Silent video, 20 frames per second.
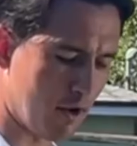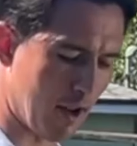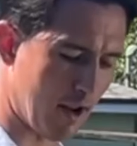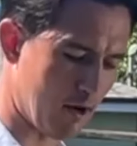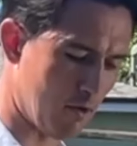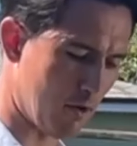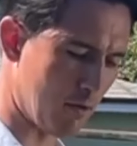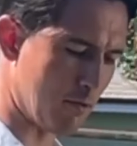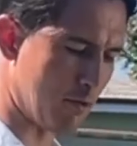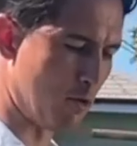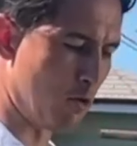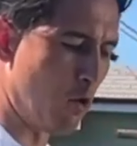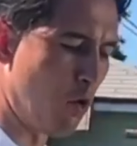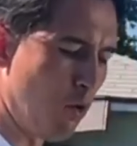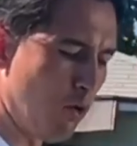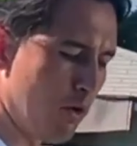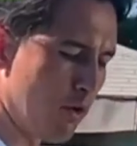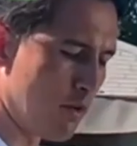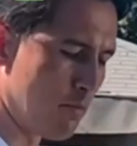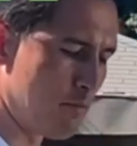at it, right, when you're
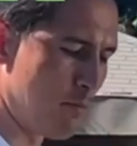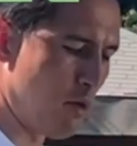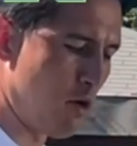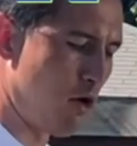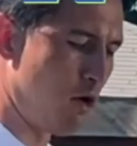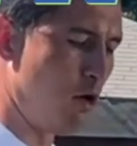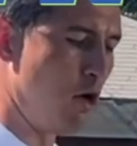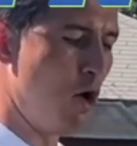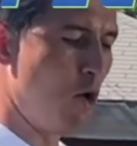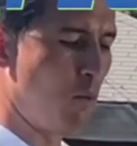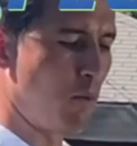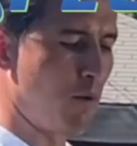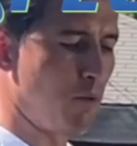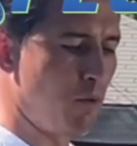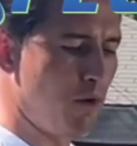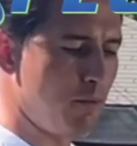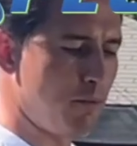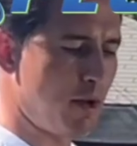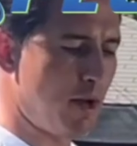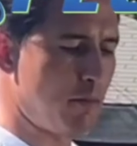holding the ball, we
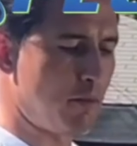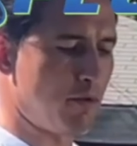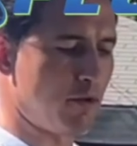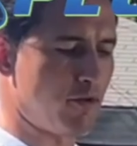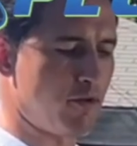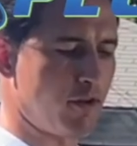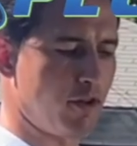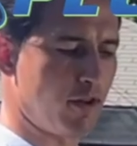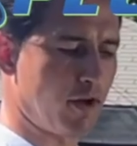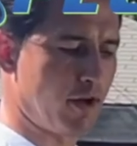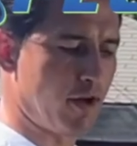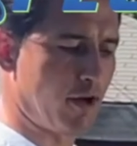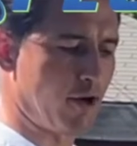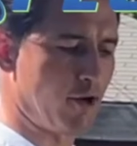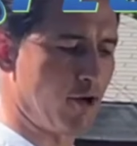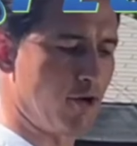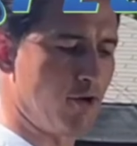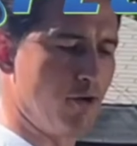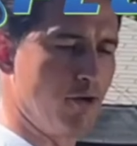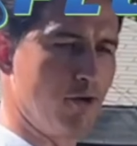want to be able to see like a
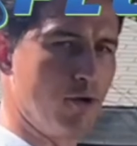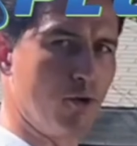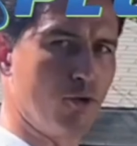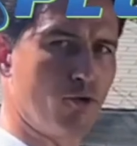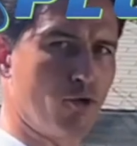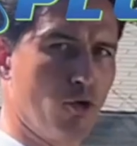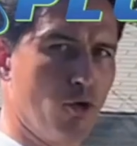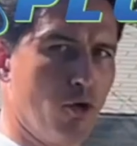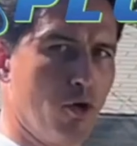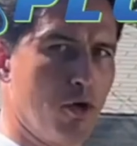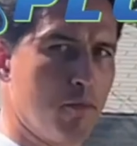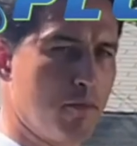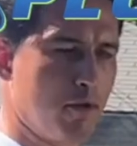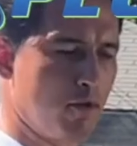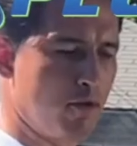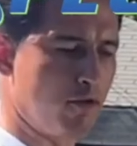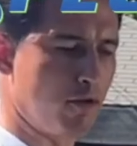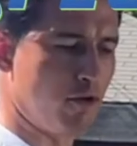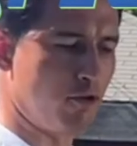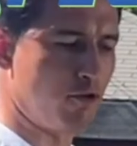good neutral
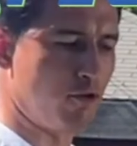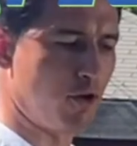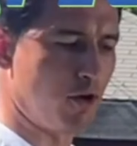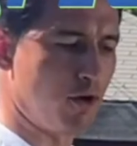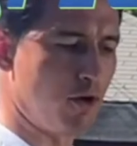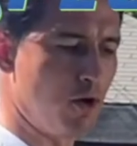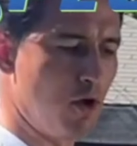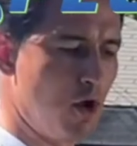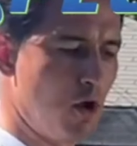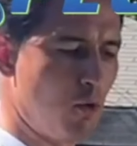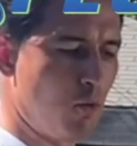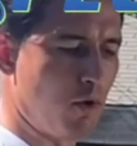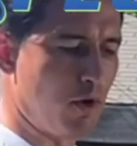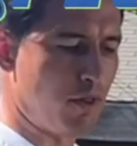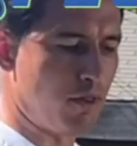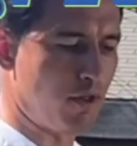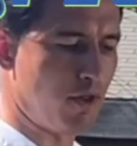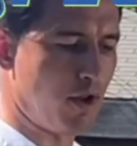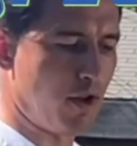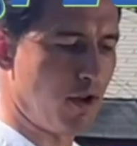position
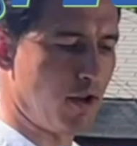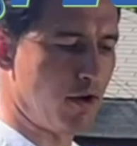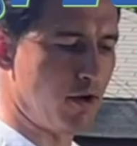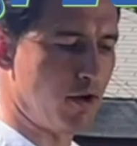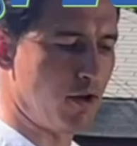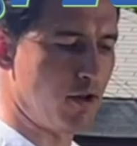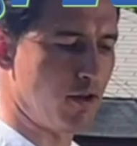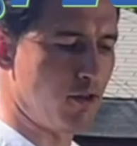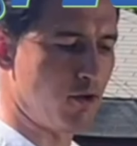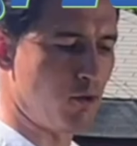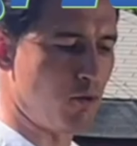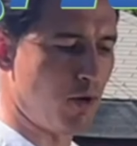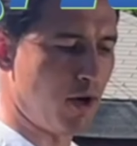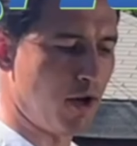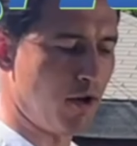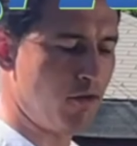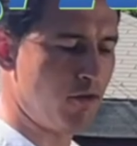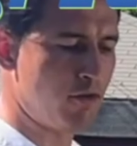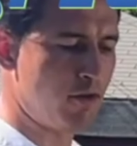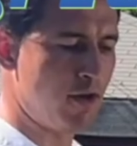within the
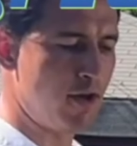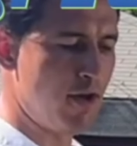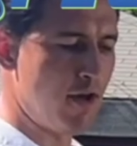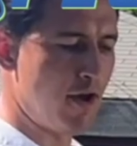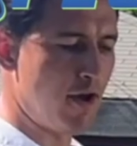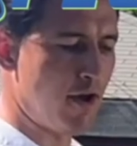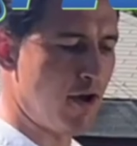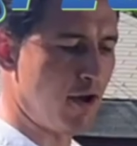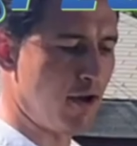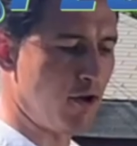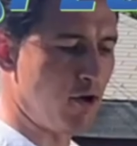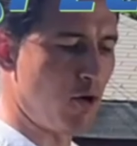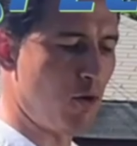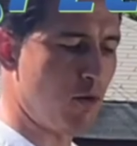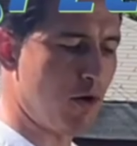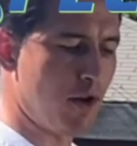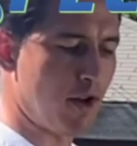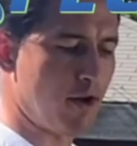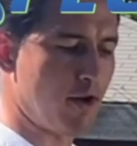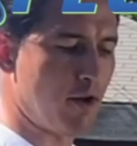wrist. You don't
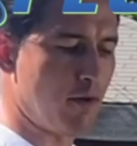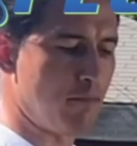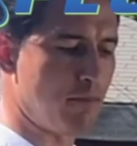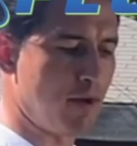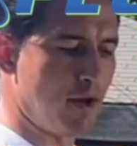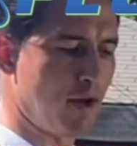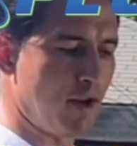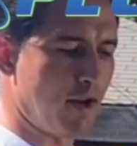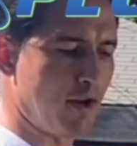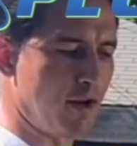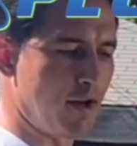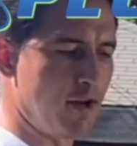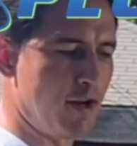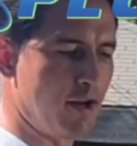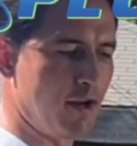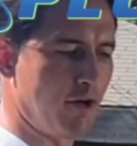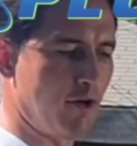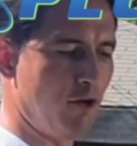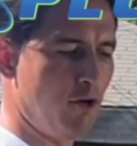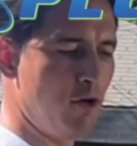want to end up being
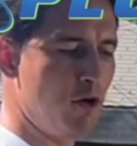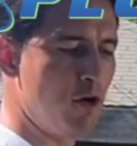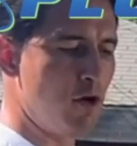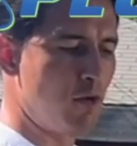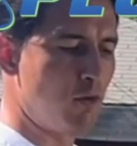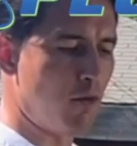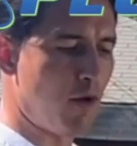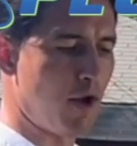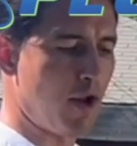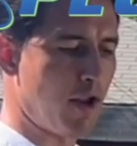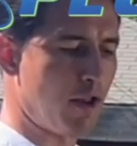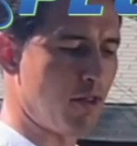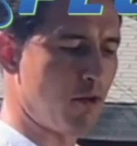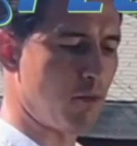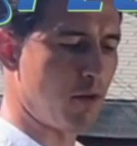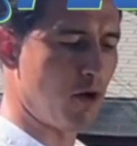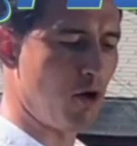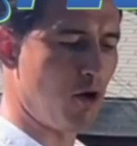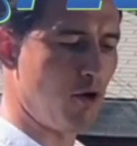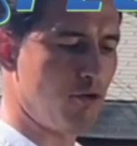here, right? And then
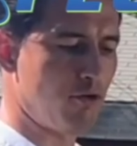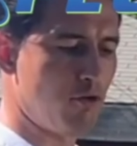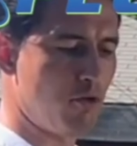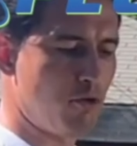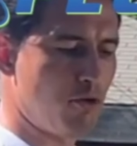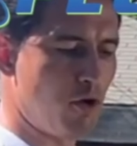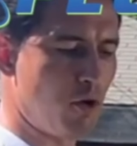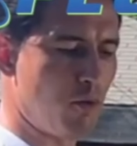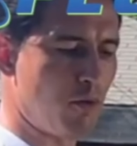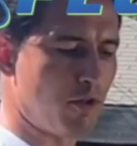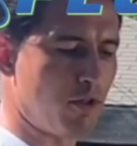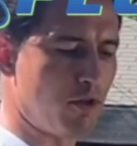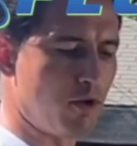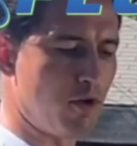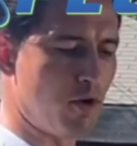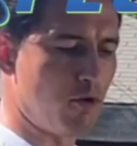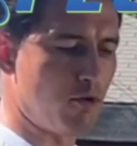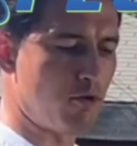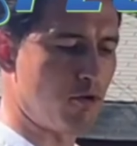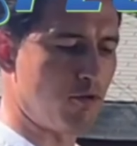we also don't want the
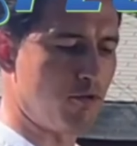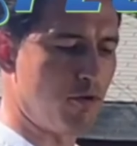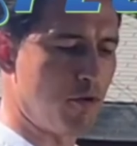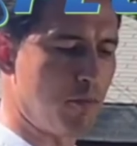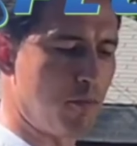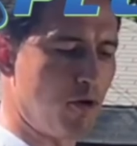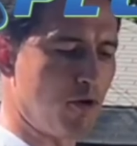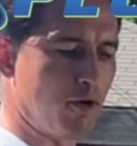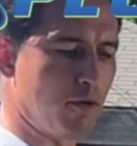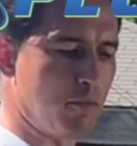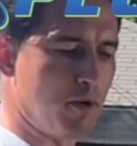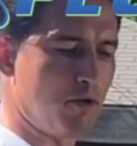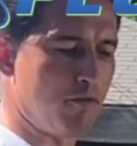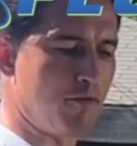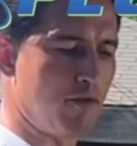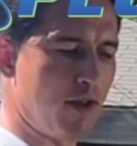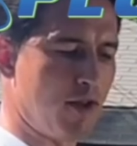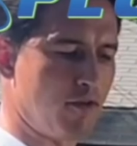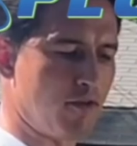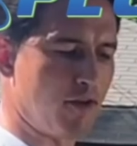nose of the football to be
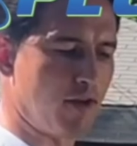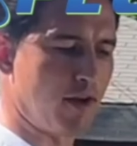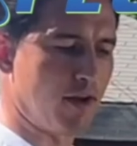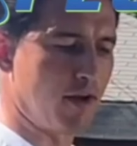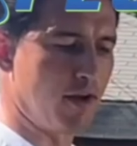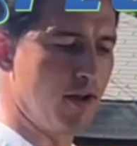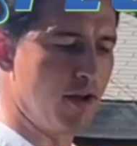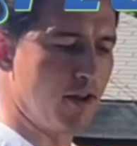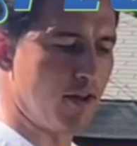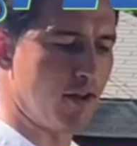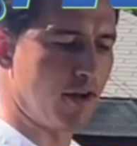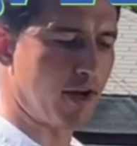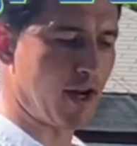facing like